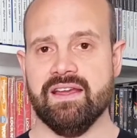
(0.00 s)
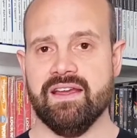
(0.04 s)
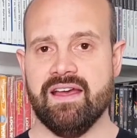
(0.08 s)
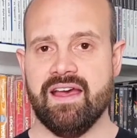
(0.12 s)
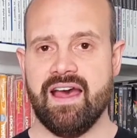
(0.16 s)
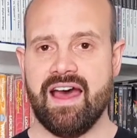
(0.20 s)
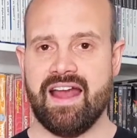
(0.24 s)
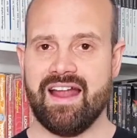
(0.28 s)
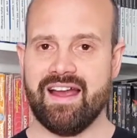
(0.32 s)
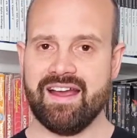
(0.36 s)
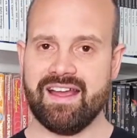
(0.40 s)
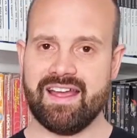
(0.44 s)

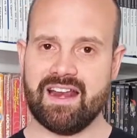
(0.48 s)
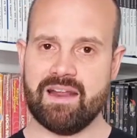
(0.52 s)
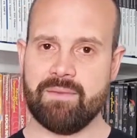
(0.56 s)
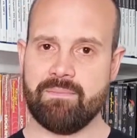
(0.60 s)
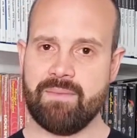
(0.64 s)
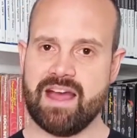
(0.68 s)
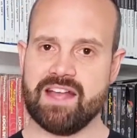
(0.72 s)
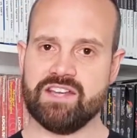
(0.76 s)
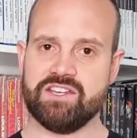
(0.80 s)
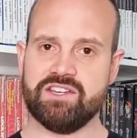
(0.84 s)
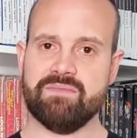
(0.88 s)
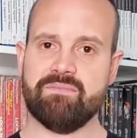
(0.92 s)
And I can
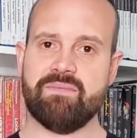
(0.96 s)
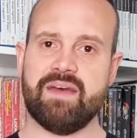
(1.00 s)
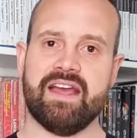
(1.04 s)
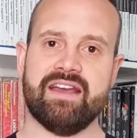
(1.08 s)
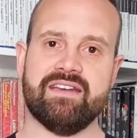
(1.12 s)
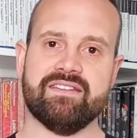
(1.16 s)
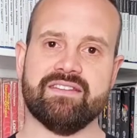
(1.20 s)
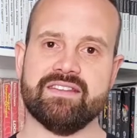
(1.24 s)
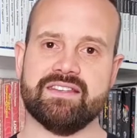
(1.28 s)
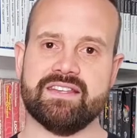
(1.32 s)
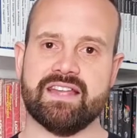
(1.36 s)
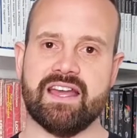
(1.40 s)
imagine
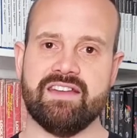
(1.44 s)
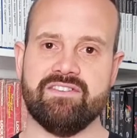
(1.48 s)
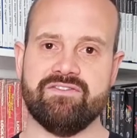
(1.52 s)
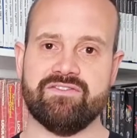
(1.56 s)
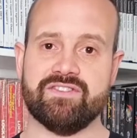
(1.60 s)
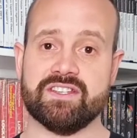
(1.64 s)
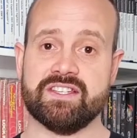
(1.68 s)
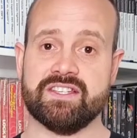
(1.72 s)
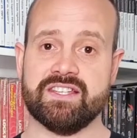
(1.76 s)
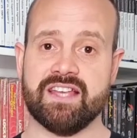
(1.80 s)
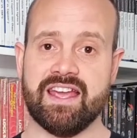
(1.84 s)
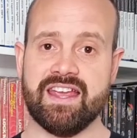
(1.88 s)
back in the day
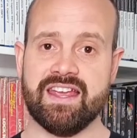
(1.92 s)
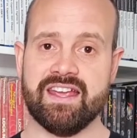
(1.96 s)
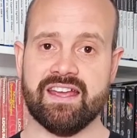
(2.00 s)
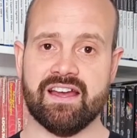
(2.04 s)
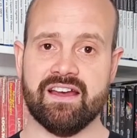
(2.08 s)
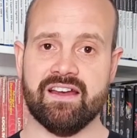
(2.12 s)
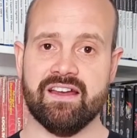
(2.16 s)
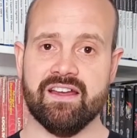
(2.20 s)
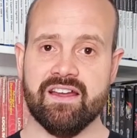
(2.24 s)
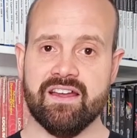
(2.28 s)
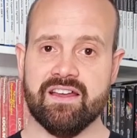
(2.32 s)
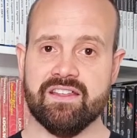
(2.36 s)
for
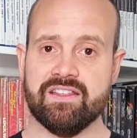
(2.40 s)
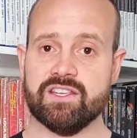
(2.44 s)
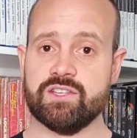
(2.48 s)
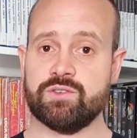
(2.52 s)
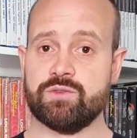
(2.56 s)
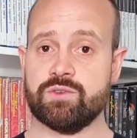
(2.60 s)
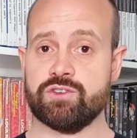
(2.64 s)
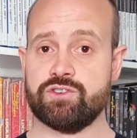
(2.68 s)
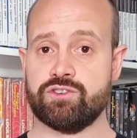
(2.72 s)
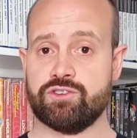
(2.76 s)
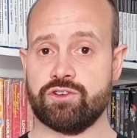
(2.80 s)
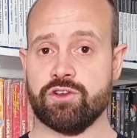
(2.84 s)
Sega
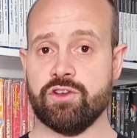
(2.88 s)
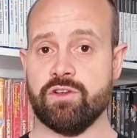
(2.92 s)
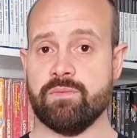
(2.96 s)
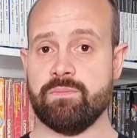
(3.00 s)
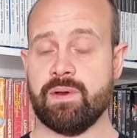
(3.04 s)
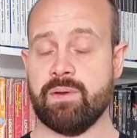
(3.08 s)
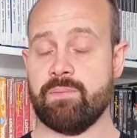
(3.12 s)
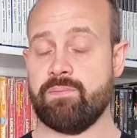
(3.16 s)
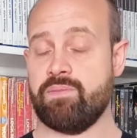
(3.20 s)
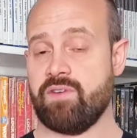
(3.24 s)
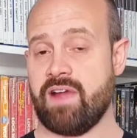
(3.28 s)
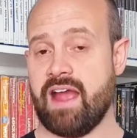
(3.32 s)
this was true,
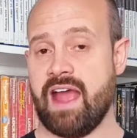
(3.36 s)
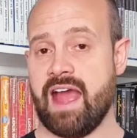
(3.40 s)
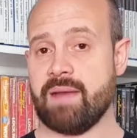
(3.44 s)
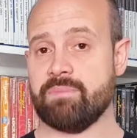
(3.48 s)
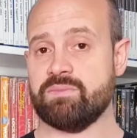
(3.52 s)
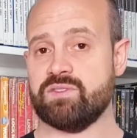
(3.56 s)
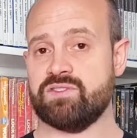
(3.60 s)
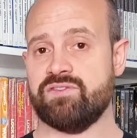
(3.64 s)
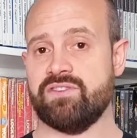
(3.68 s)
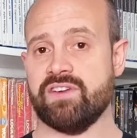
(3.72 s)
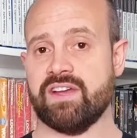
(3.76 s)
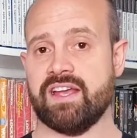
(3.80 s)
but
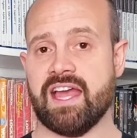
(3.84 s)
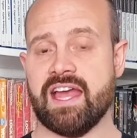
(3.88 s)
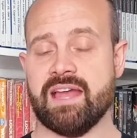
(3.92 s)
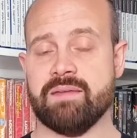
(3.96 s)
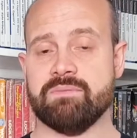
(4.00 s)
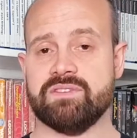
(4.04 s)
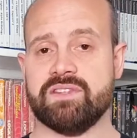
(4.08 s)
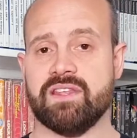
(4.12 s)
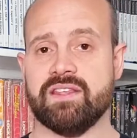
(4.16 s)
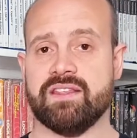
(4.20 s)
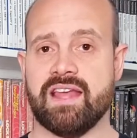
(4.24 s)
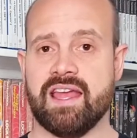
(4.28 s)
perhaps for
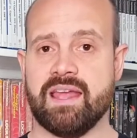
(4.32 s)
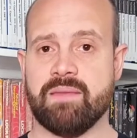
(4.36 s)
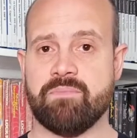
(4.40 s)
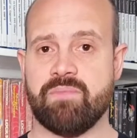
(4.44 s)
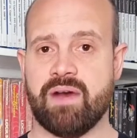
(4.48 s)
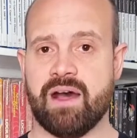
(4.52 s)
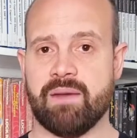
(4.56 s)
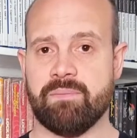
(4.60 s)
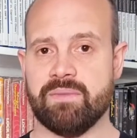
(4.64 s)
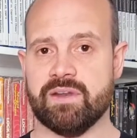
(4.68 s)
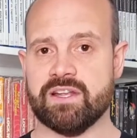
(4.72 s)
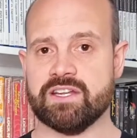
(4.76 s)
games that they
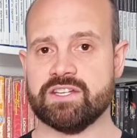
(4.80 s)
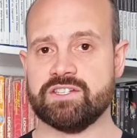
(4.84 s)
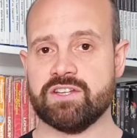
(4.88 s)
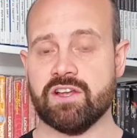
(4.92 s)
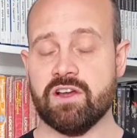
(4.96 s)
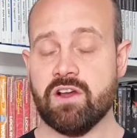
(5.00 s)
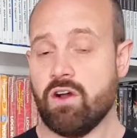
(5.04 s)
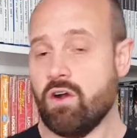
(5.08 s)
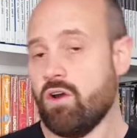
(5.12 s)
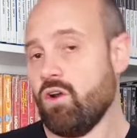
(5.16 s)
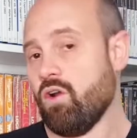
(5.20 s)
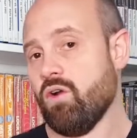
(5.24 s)
published,
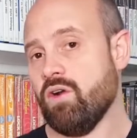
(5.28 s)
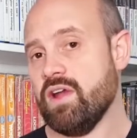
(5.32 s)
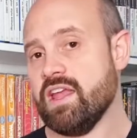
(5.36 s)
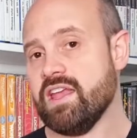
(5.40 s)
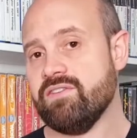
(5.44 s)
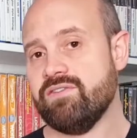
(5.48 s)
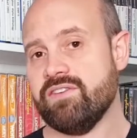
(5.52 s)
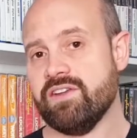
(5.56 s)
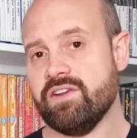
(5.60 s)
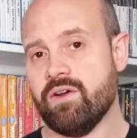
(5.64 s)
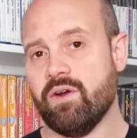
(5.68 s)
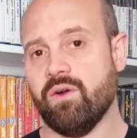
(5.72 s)
or
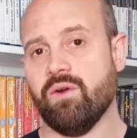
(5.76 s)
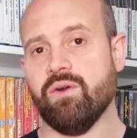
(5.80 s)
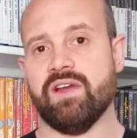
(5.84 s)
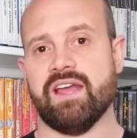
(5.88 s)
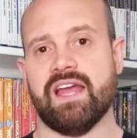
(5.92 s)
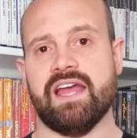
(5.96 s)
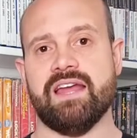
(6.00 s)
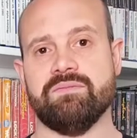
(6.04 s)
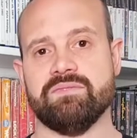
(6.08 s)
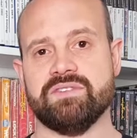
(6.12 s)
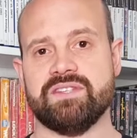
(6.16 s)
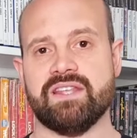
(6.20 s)
even all
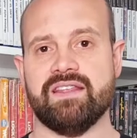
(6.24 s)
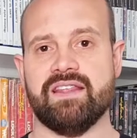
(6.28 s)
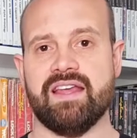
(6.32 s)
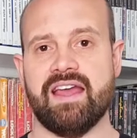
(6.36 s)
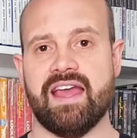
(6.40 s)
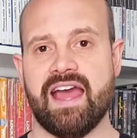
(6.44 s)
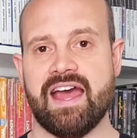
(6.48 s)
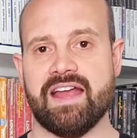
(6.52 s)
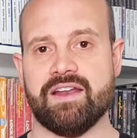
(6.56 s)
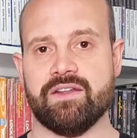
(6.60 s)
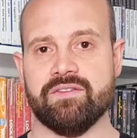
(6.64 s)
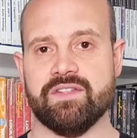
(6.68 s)
games that they
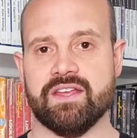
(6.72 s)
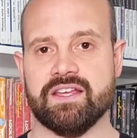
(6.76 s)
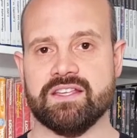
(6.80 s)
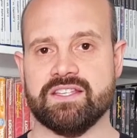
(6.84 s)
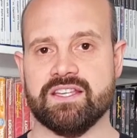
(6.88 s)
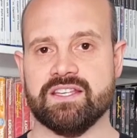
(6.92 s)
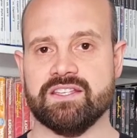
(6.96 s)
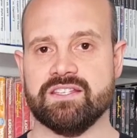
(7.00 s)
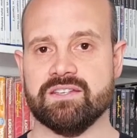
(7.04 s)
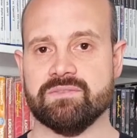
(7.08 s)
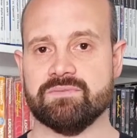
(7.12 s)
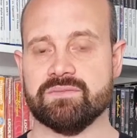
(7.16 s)
had on their
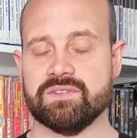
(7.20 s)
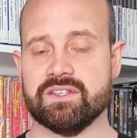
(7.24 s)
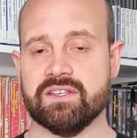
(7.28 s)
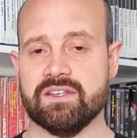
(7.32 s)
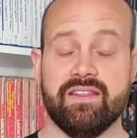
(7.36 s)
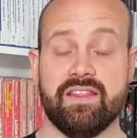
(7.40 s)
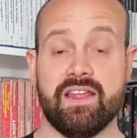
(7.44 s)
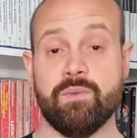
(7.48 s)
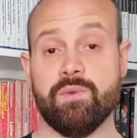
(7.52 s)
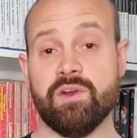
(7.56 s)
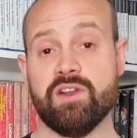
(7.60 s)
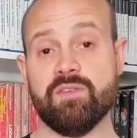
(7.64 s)
systems.
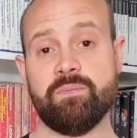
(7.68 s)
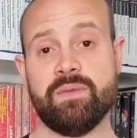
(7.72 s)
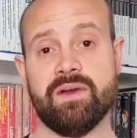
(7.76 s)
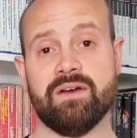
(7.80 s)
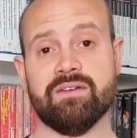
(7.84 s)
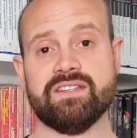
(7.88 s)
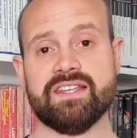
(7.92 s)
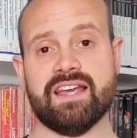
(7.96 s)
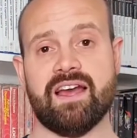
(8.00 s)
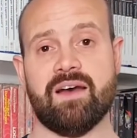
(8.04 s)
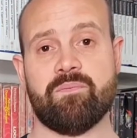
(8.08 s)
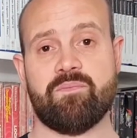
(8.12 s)
They would have
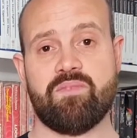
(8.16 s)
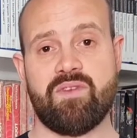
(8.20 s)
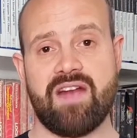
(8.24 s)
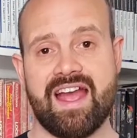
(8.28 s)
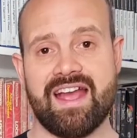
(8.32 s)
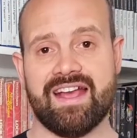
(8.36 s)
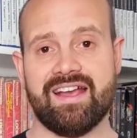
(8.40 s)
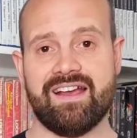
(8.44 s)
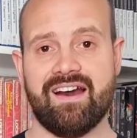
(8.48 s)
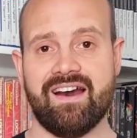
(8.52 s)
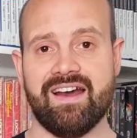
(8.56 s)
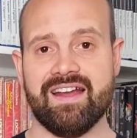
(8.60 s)
built out
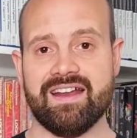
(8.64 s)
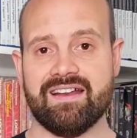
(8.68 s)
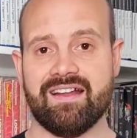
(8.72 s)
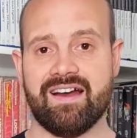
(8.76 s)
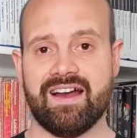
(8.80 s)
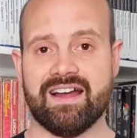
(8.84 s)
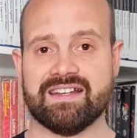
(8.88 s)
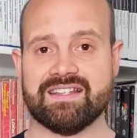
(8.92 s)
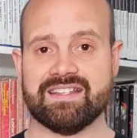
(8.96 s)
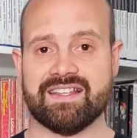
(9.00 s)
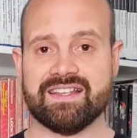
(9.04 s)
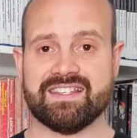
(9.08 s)
brand
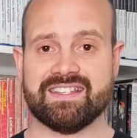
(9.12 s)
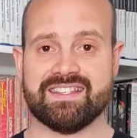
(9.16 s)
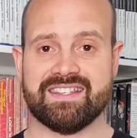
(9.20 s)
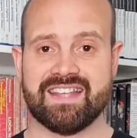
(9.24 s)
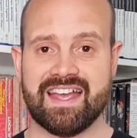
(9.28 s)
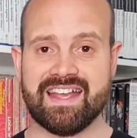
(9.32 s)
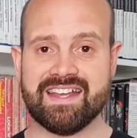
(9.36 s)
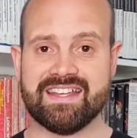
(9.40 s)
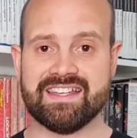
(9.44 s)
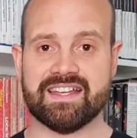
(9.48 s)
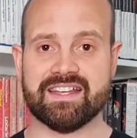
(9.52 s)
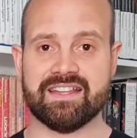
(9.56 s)
guidelines that
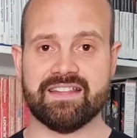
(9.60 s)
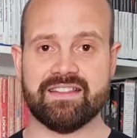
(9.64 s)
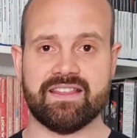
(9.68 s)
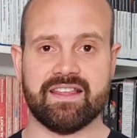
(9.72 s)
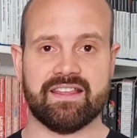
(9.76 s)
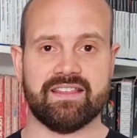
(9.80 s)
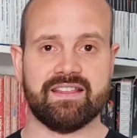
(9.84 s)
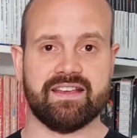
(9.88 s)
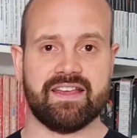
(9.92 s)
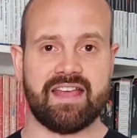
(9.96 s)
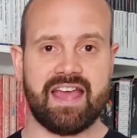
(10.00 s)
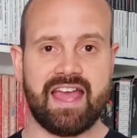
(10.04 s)
stated
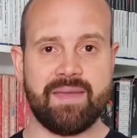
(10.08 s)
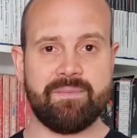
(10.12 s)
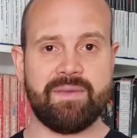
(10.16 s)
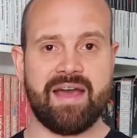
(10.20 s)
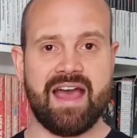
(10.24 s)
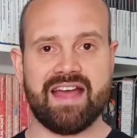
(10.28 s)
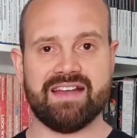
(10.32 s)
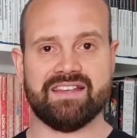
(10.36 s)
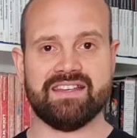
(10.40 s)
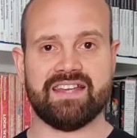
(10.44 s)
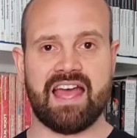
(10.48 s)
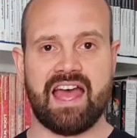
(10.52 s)
that the game
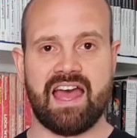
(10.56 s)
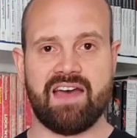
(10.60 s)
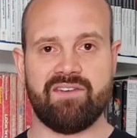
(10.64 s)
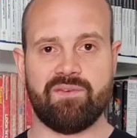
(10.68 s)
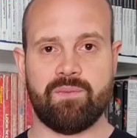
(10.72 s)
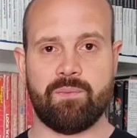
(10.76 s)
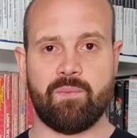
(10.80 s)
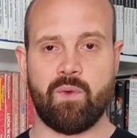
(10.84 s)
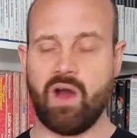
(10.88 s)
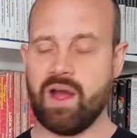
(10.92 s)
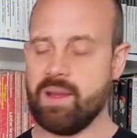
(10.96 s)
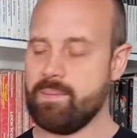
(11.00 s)
had to have
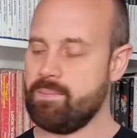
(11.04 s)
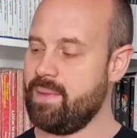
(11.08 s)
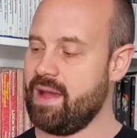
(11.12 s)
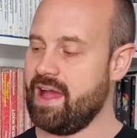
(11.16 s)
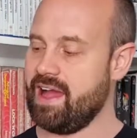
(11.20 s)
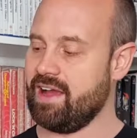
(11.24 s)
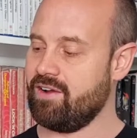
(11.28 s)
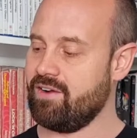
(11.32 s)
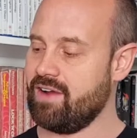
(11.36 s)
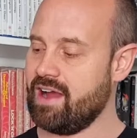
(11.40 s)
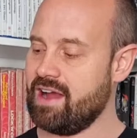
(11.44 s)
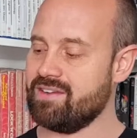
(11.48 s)
a white
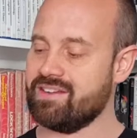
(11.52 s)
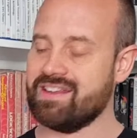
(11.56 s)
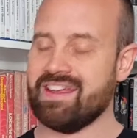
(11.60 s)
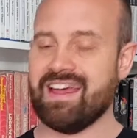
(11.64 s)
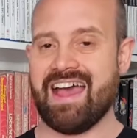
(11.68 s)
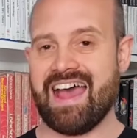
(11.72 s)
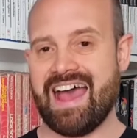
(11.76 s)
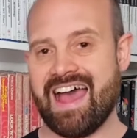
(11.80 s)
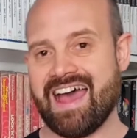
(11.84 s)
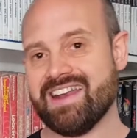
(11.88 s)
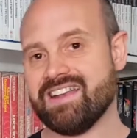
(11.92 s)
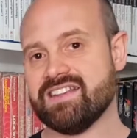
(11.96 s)
background
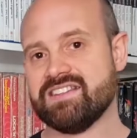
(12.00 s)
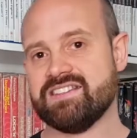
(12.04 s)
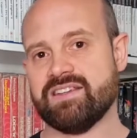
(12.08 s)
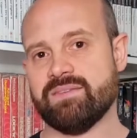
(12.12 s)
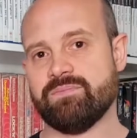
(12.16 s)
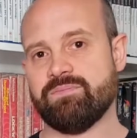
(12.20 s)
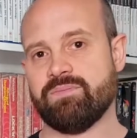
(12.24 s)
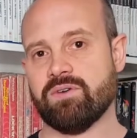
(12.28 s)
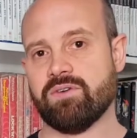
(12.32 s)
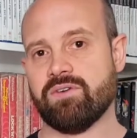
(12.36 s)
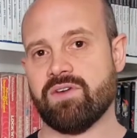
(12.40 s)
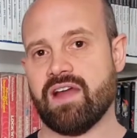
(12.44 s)
and a
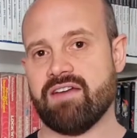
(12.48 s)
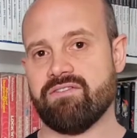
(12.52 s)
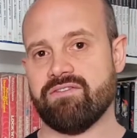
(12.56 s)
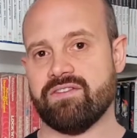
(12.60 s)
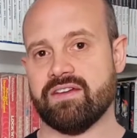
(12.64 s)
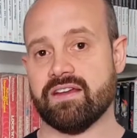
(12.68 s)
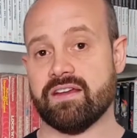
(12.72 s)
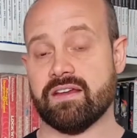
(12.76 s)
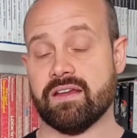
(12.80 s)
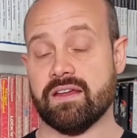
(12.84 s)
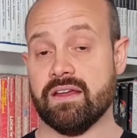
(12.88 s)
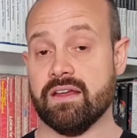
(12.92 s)
simple
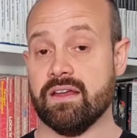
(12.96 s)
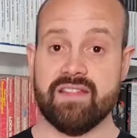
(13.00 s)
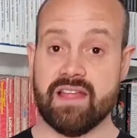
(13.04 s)
graphic.